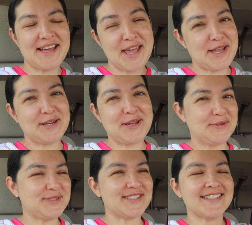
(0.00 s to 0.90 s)
head
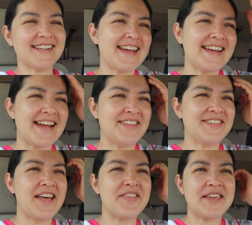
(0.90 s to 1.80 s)
coach today
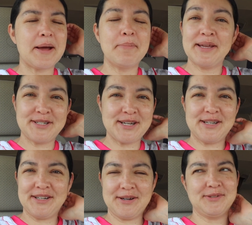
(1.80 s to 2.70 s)
and the
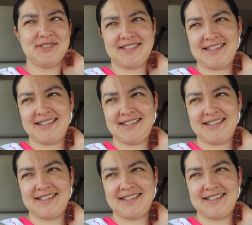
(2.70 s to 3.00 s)
pitching coach